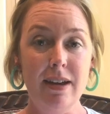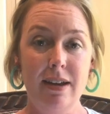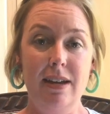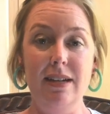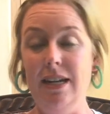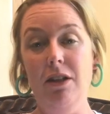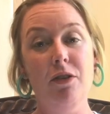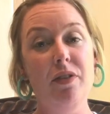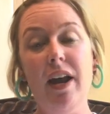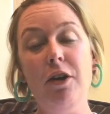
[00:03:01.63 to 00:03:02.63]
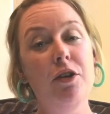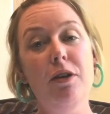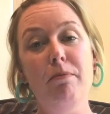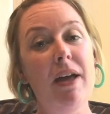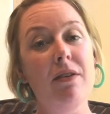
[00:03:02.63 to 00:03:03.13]
and tell her that I
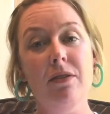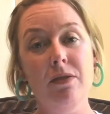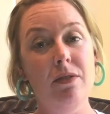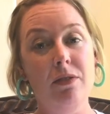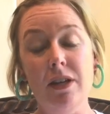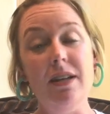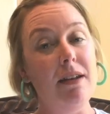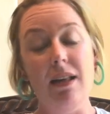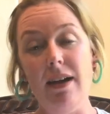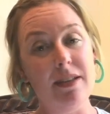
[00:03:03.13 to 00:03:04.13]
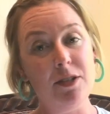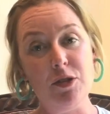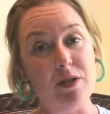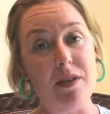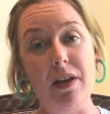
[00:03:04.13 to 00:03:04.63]
couldn't make the deadline
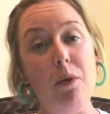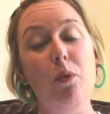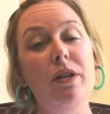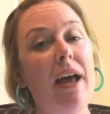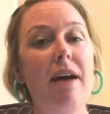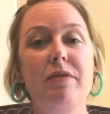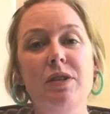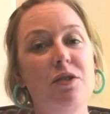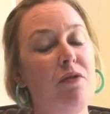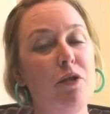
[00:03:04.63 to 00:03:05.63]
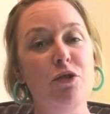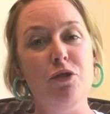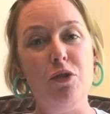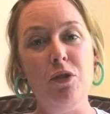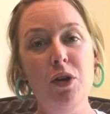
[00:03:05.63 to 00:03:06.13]
yesterday, that I wouldn't have this
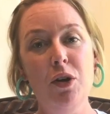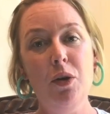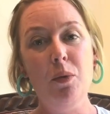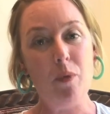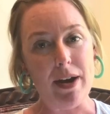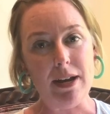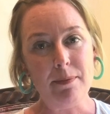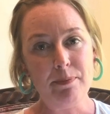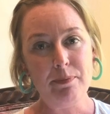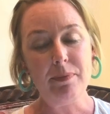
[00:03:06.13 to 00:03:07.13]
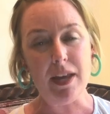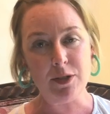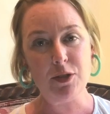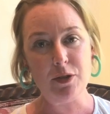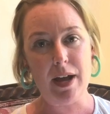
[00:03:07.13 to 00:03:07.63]
devotional ready
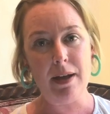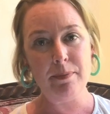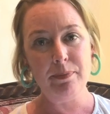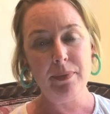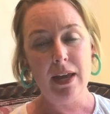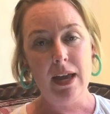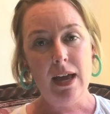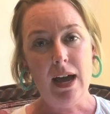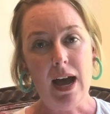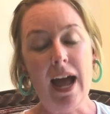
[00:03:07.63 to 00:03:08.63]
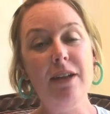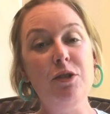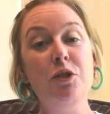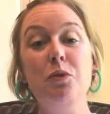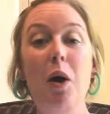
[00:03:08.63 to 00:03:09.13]
yesterday. I had to
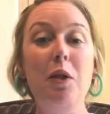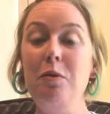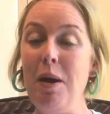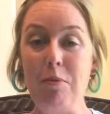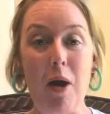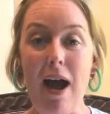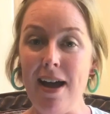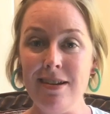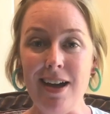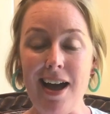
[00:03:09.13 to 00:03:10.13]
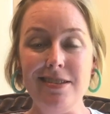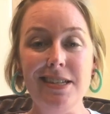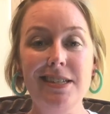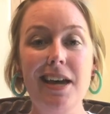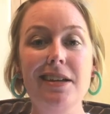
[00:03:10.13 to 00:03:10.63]
swallow my pride. I had to
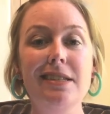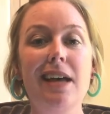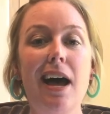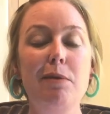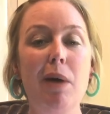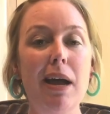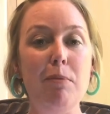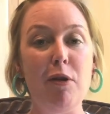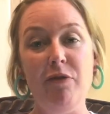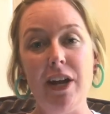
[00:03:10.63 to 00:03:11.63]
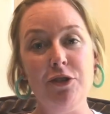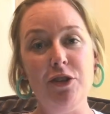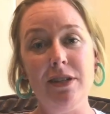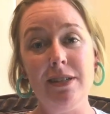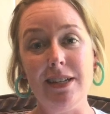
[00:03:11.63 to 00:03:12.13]
set aside my
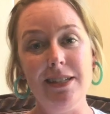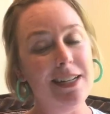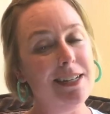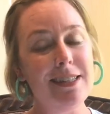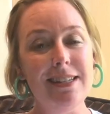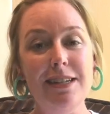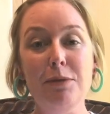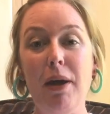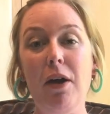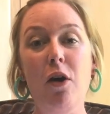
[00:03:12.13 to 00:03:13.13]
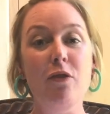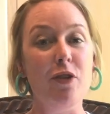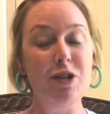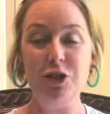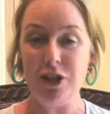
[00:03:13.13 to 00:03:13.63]
perfectionistic tendencies, my
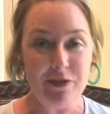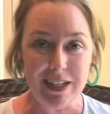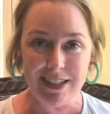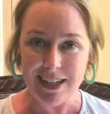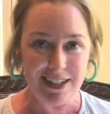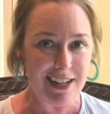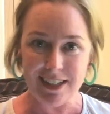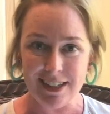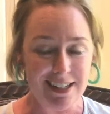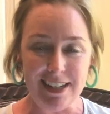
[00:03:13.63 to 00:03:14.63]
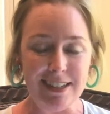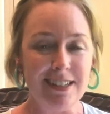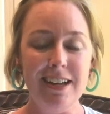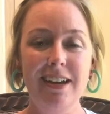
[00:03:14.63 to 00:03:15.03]
overachieving tendencies,